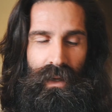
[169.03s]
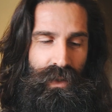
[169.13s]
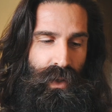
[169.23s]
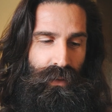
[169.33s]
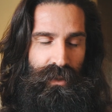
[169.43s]
And
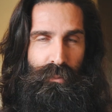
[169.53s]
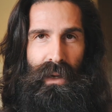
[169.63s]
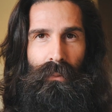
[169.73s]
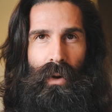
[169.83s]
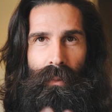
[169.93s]
so this
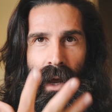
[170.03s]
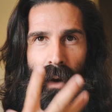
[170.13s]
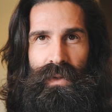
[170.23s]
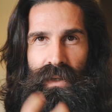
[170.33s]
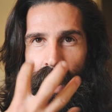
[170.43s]
beard balm
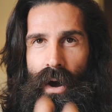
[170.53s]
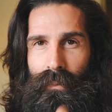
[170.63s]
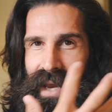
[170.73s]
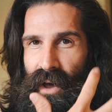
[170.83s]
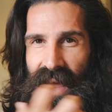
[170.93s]
helps
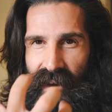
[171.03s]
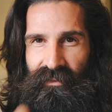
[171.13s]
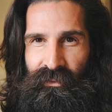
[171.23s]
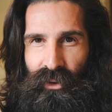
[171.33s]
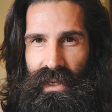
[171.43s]
calm down that
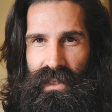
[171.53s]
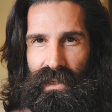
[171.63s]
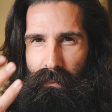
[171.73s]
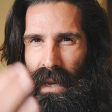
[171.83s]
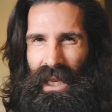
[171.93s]
frizz
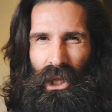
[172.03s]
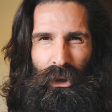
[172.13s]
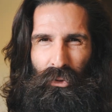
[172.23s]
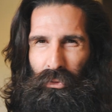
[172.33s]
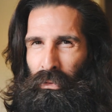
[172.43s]
and make it
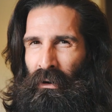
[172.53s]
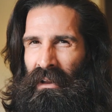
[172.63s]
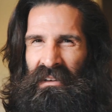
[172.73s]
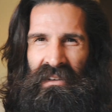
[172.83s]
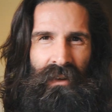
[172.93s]
look
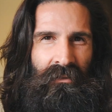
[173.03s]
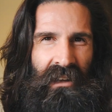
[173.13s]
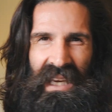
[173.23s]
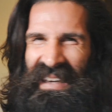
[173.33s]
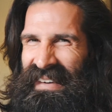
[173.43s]

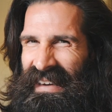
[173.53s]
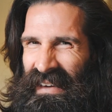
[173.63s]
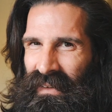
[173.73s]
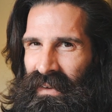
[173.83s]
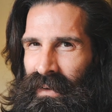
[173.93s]
relatively
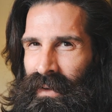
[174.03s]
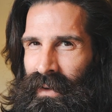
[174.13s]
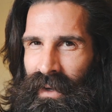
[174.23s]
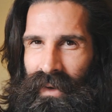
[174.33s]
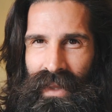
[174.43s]
neat,
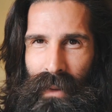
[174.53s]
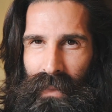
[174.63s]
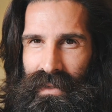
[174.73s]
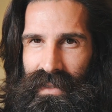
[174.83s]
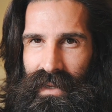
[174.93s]
if that
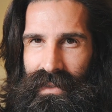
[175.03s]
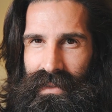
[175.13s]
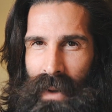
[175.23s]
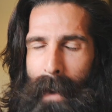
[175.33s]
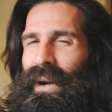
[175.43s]
makes sense.